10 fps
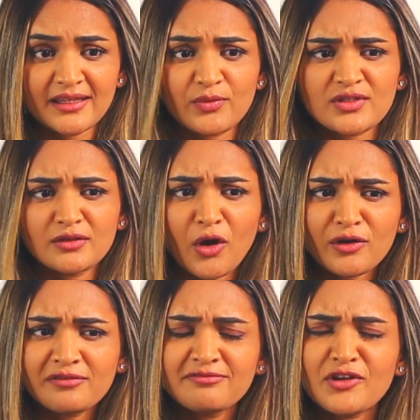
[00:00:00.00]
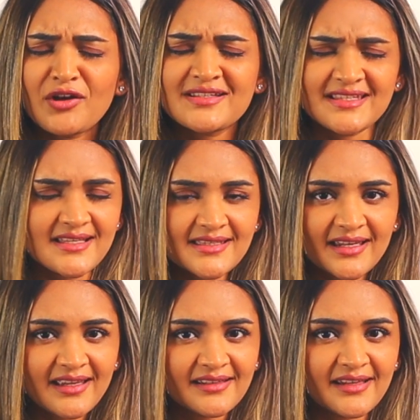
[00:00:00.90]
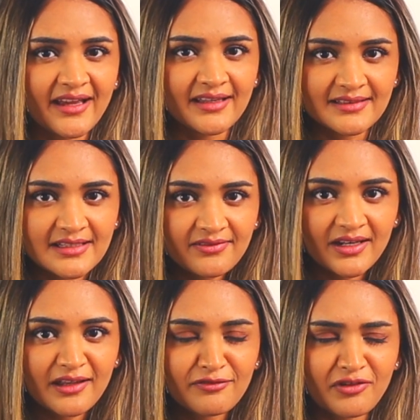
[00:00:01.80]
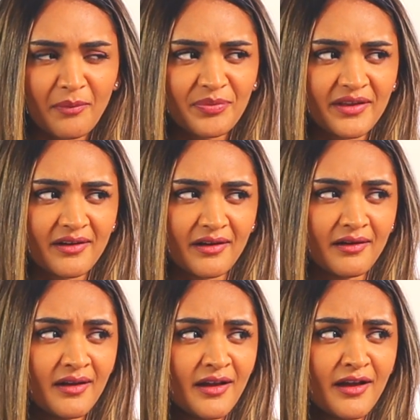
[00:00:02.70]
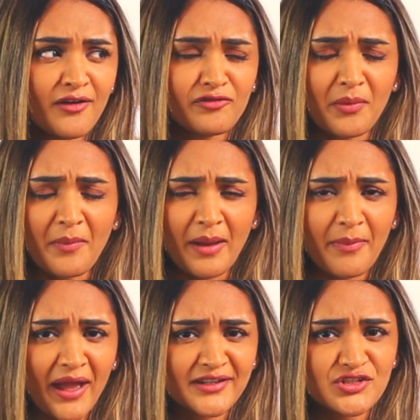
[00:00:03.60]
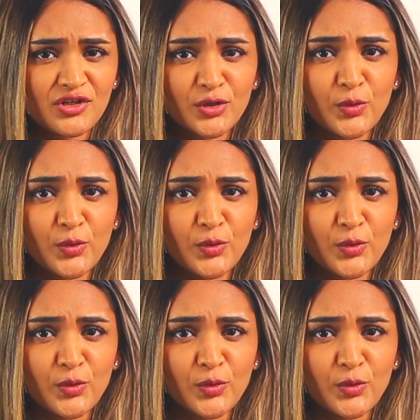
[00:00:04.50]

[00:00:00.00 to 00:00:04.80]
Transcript: there was a lot of toxicity and negativity from my manager,